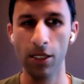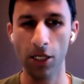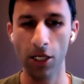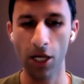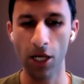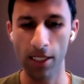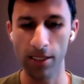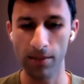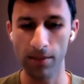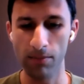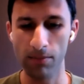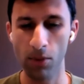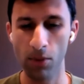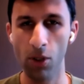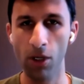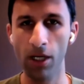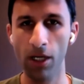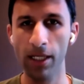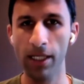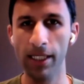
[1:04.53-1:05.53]
cause
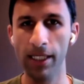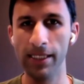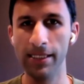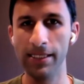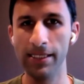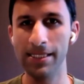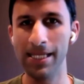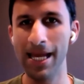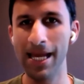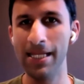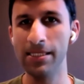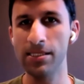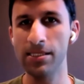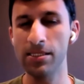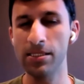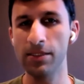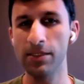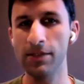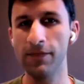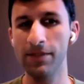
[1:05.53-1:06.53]
more
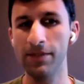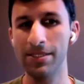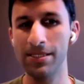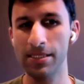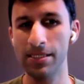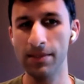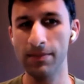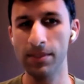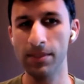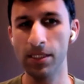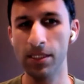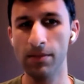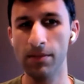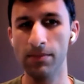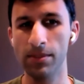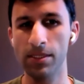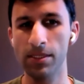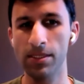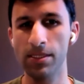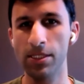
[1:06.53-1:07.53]
intensive
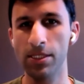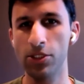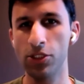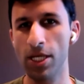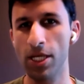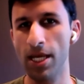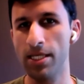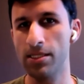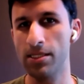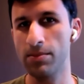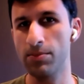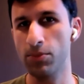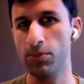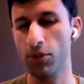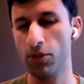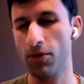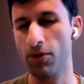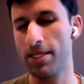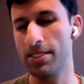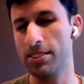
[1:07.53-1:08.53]
symptoms such as
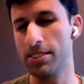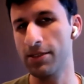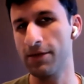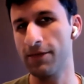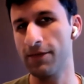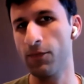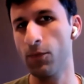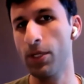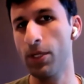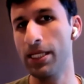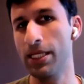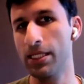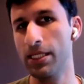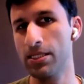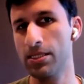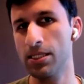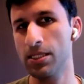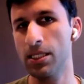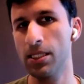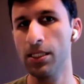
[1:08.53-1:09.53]
progressive
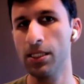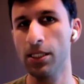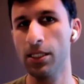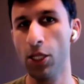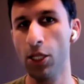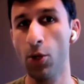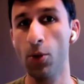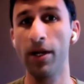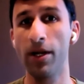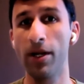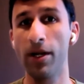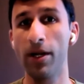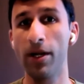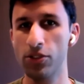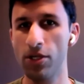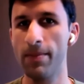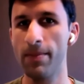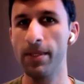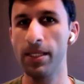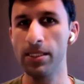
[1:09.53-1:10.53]
weakness in the lower
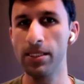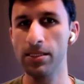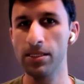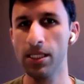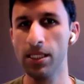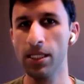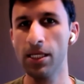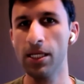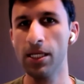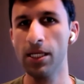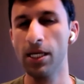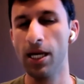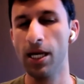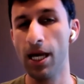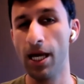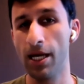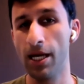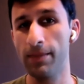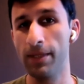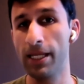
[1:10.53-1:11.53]
extremities,
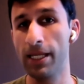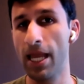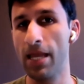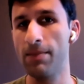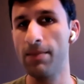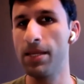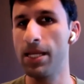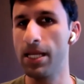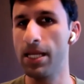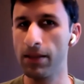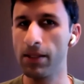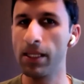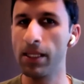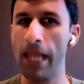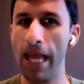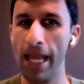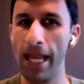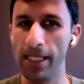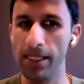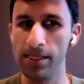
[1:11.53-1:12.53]
again, meaning the
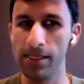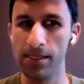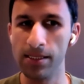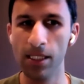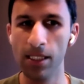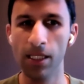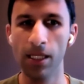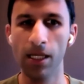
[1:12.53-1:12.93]
legs.